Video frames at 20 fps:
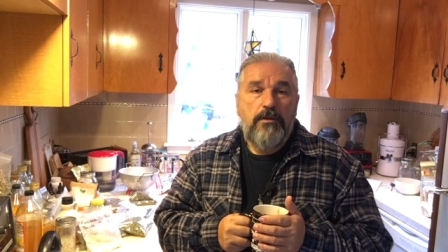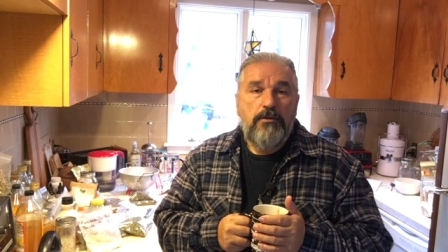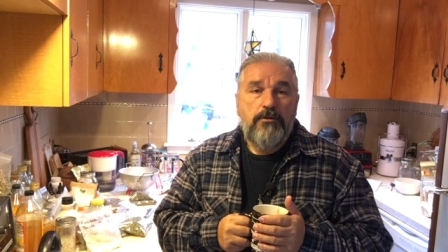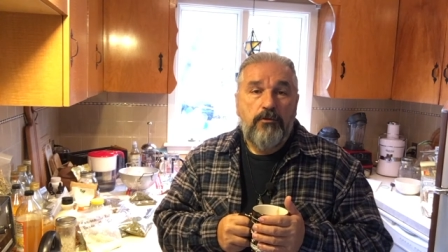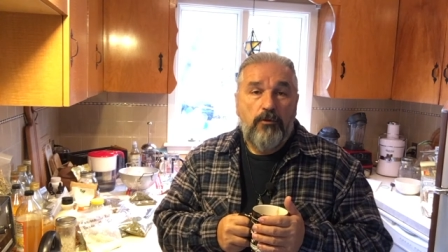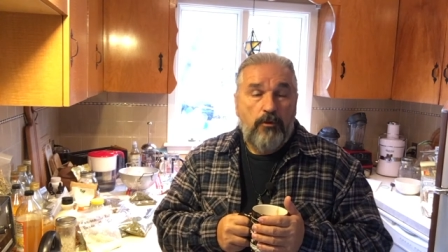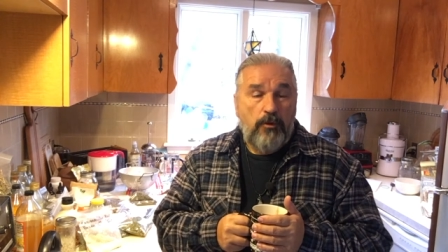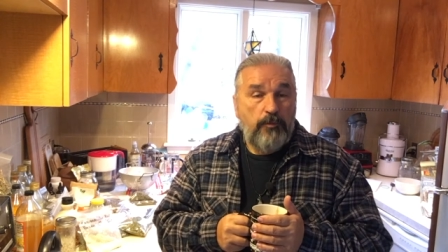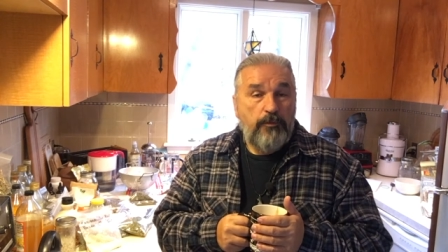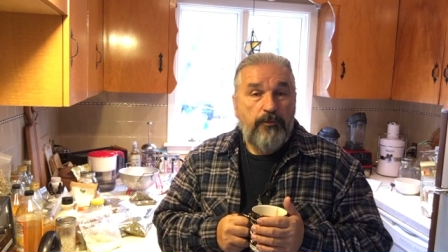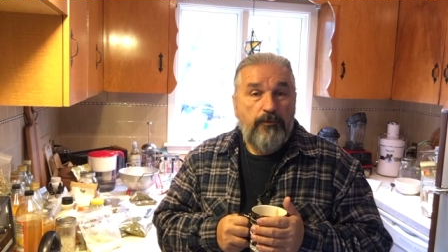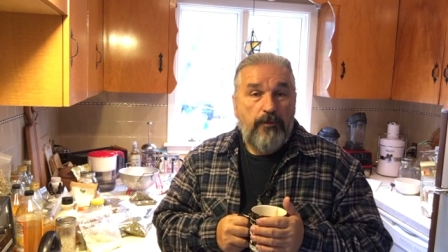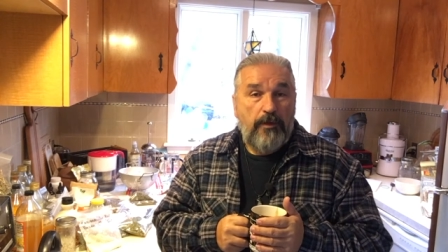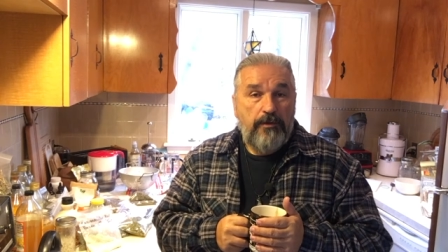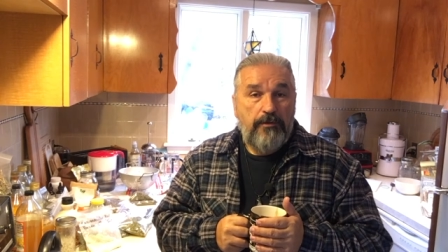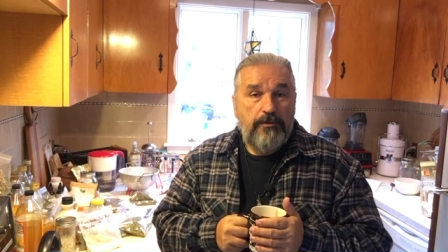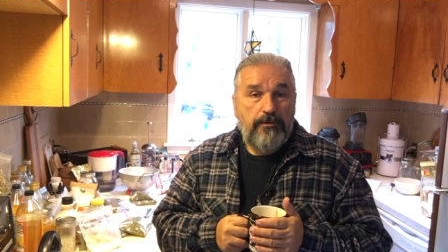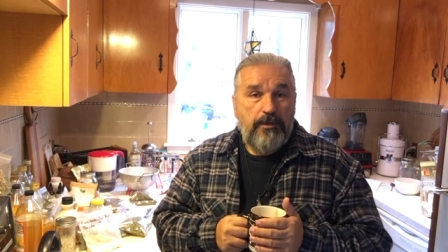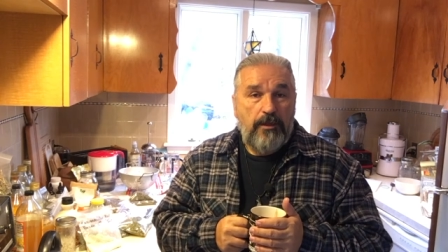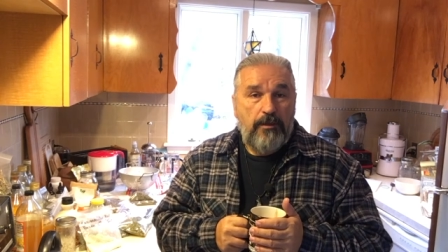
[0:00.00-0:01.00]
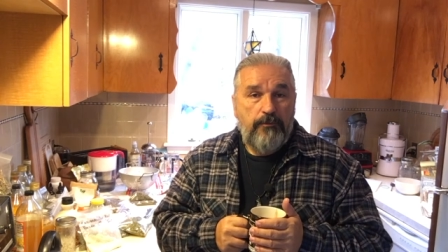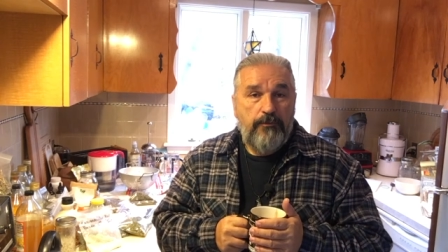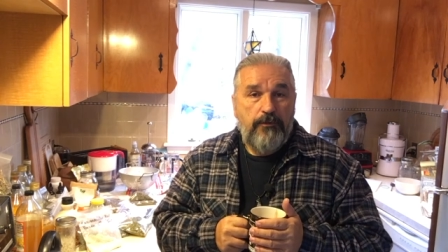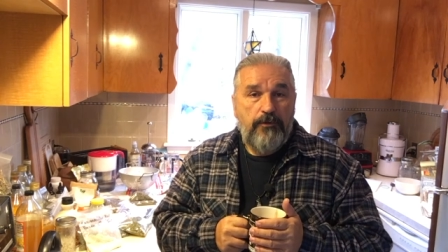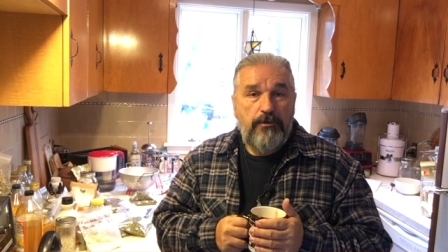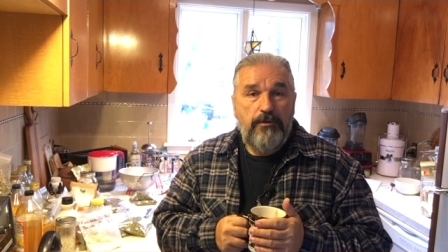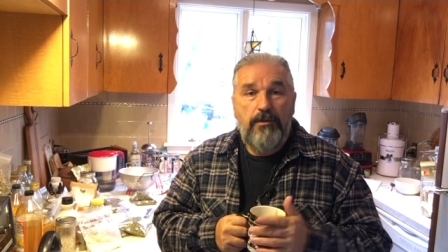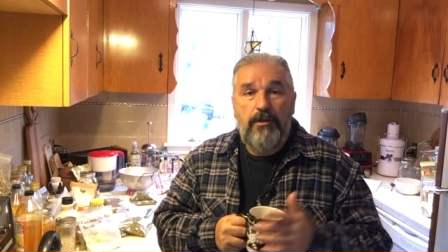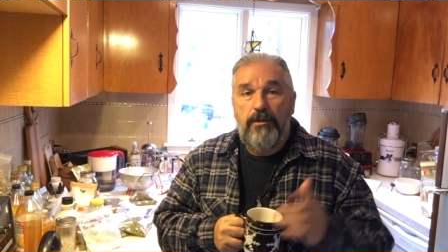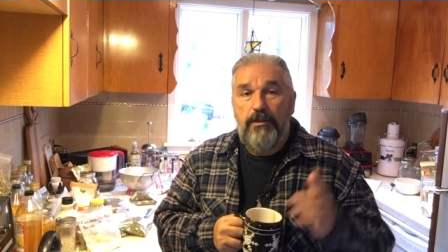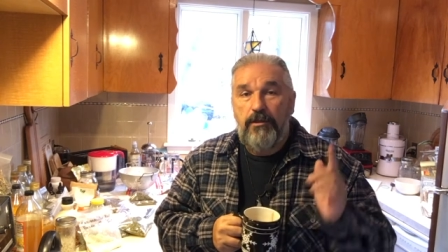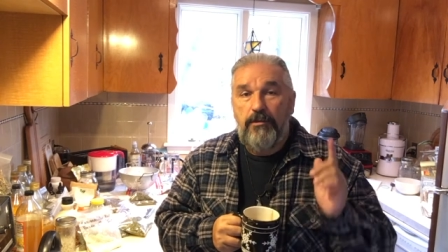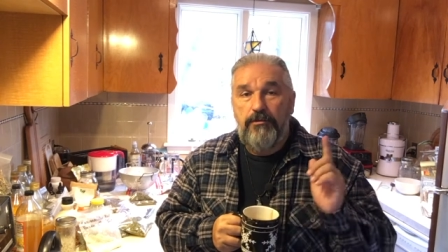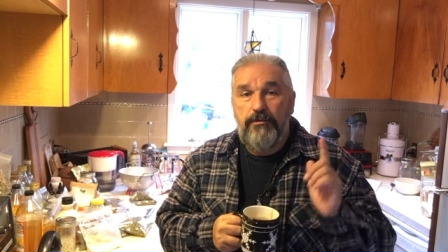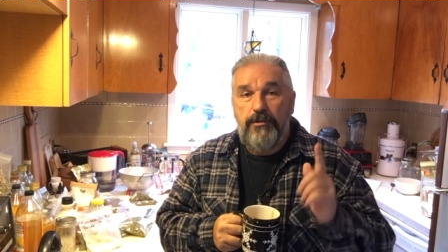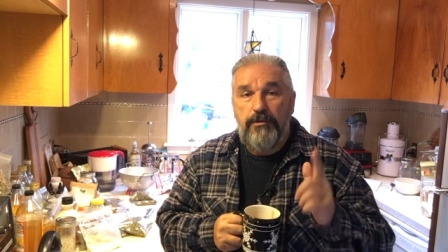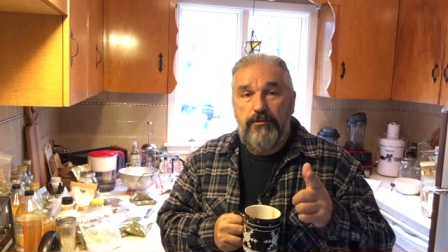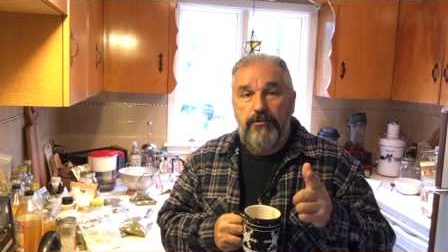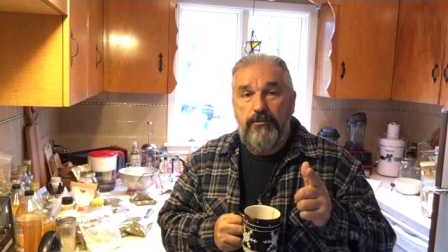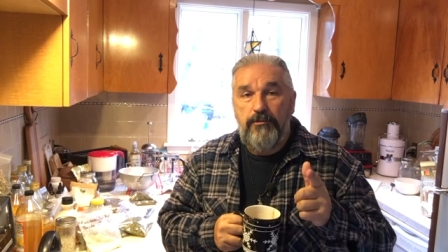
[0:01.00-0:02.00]
So I hope you found this helpful, and I'll
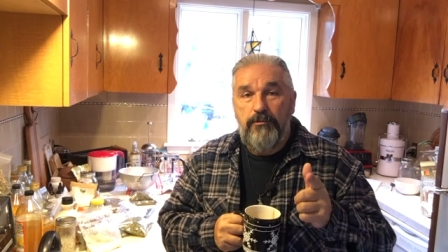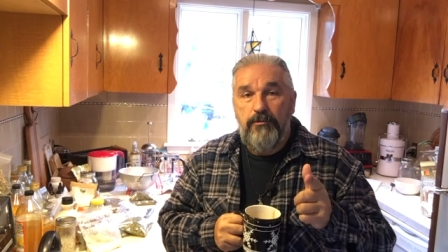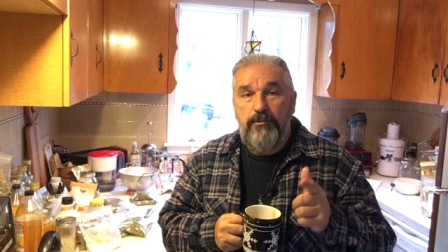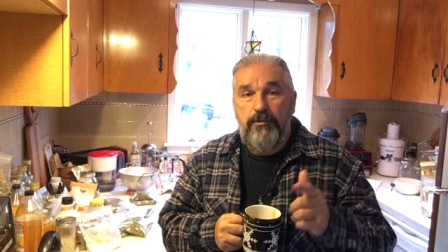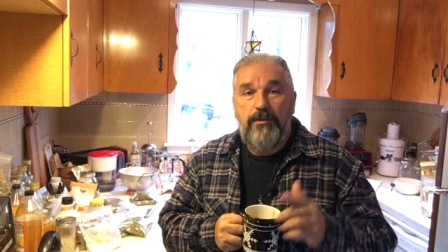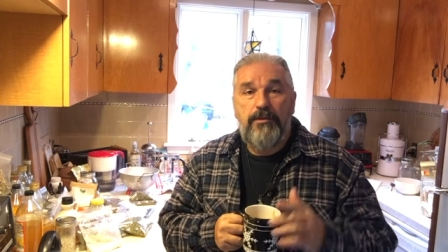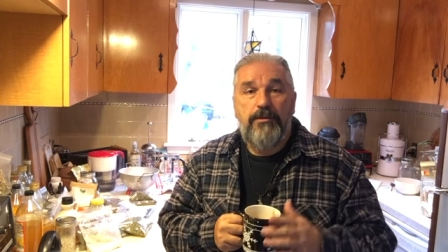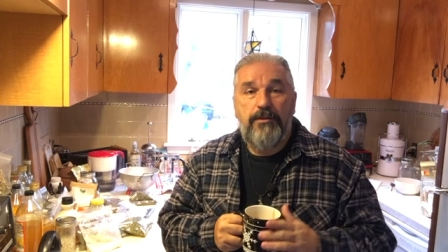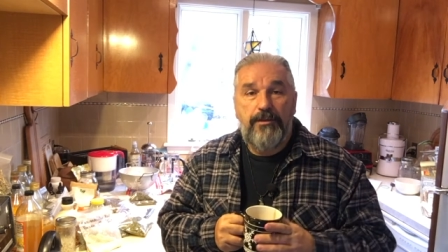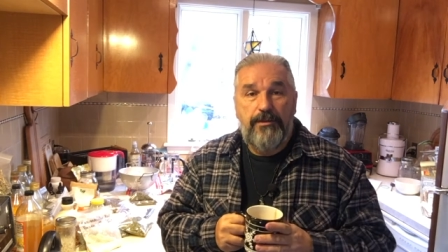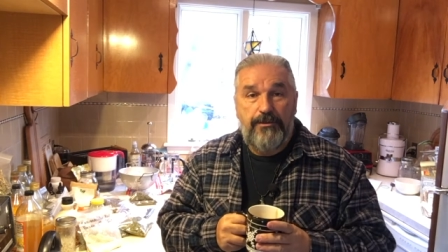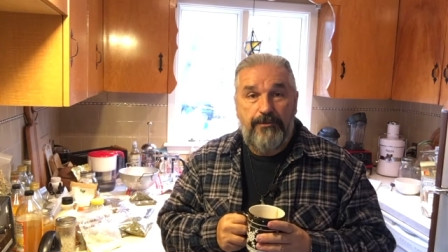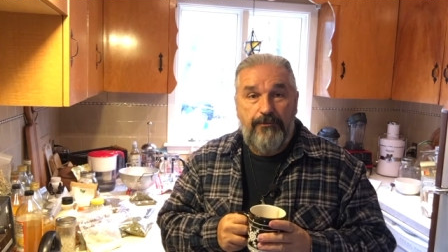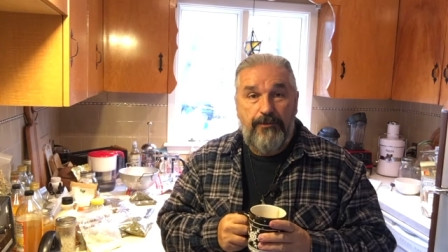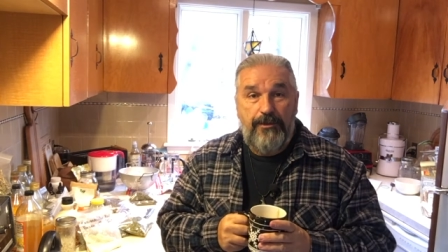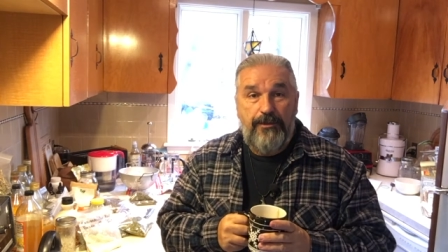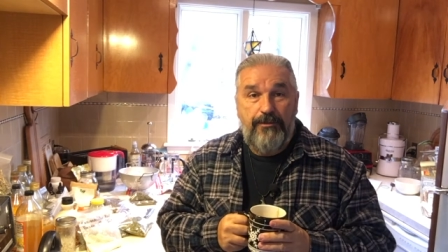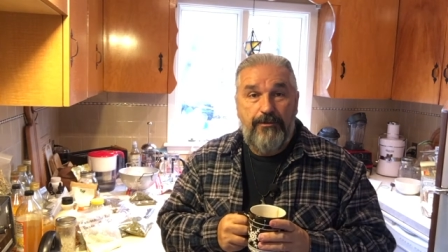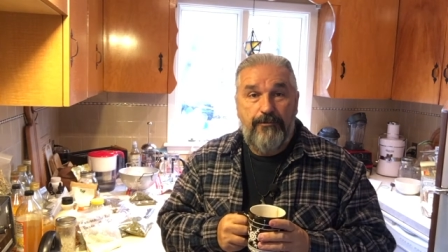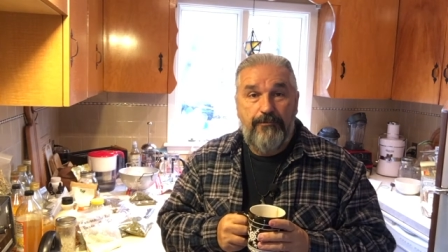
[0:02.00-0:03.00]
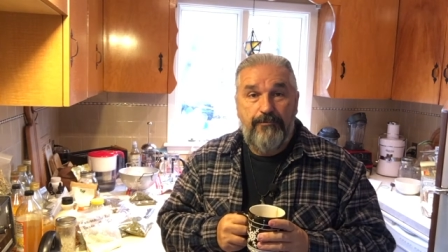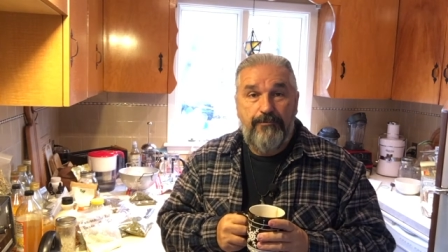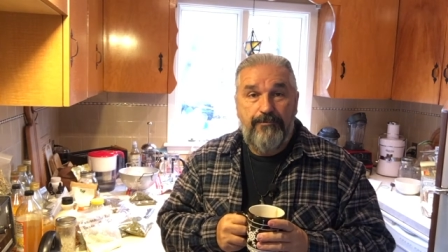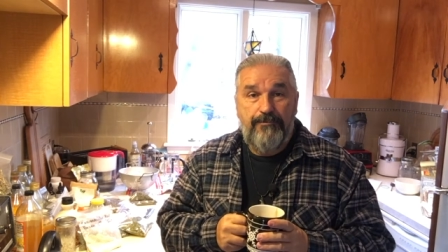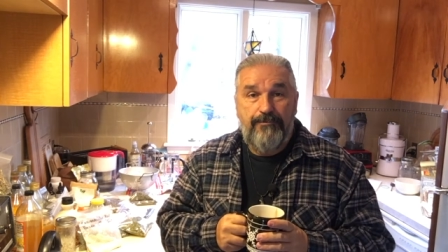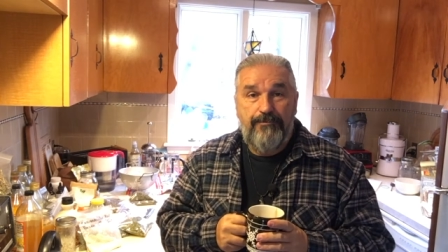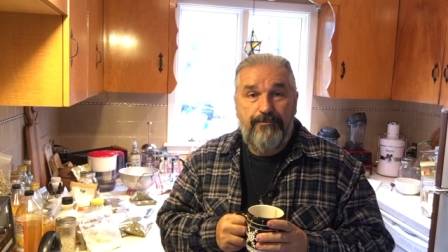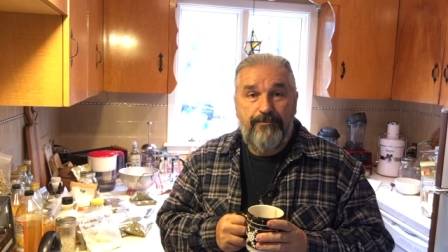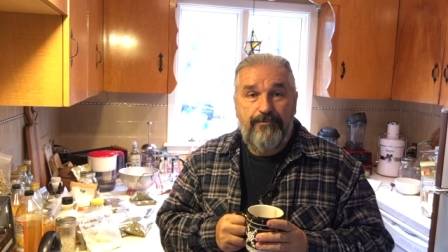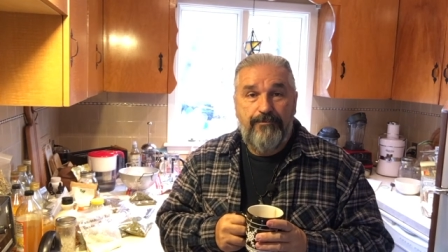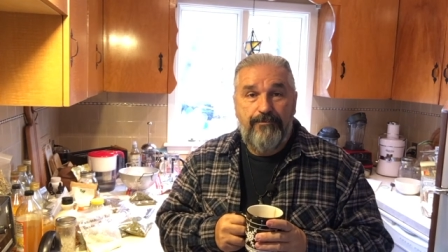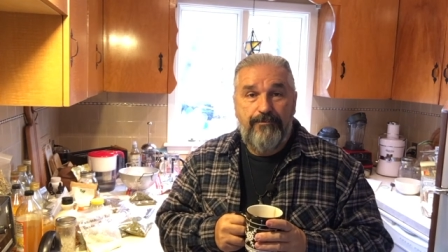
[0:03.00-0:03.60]
see you in the next video.